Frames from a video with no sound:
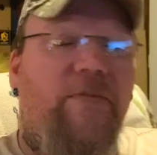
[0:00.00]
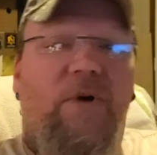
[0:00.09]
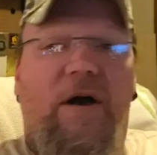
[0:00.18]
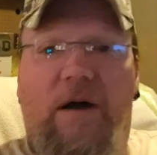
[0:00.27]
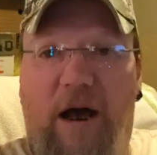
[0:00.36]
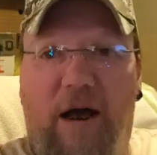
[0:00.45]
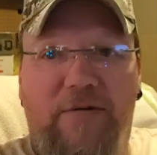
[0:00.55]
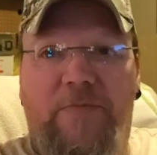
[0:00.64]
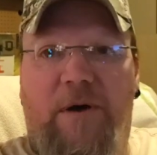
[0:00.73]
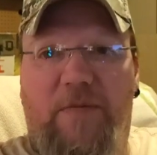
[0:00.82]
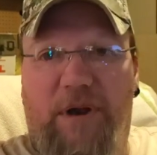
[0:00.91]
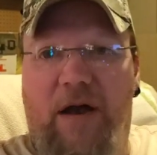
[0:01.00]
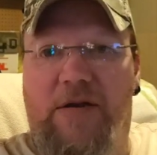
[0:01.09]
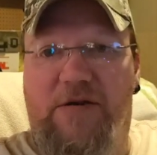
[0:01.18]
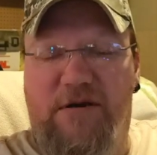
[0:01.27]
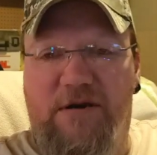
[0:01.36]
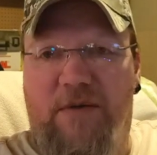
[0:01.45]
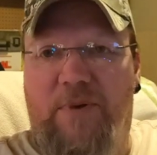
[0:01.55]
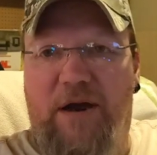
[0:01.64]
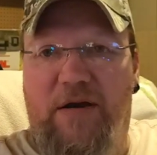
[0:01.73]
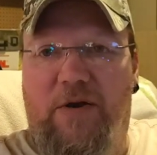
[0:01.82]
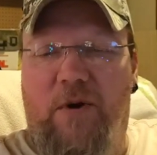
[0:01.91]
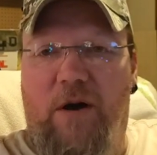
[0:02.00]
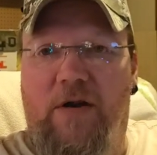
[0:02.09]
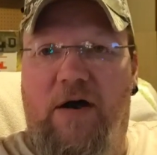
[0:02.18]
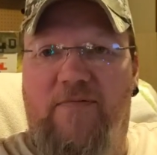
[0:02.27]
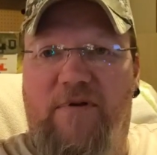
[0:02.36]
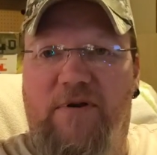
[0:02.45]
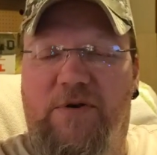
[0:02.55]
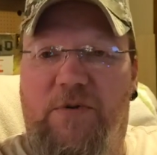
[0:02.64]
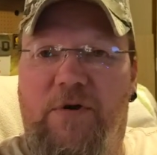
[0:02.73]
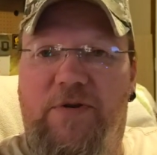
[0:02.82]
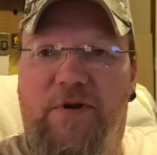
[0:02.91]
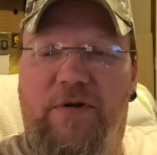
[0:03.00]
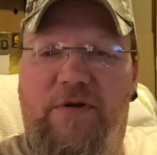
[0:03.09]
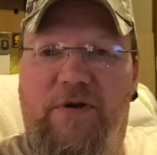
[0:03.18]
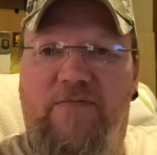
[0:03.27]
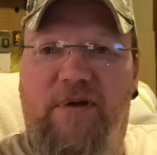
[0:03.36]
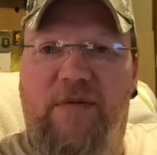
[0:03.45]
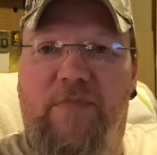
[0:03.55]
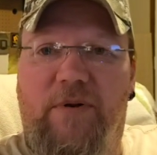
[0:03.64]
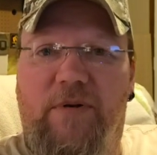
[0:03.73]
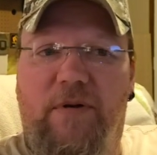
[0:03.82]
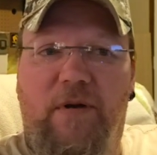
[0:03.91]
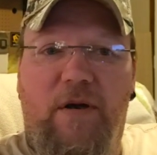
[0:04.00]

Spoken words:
Well, I'll be honest, since I paid the quad off on the 23rd of November,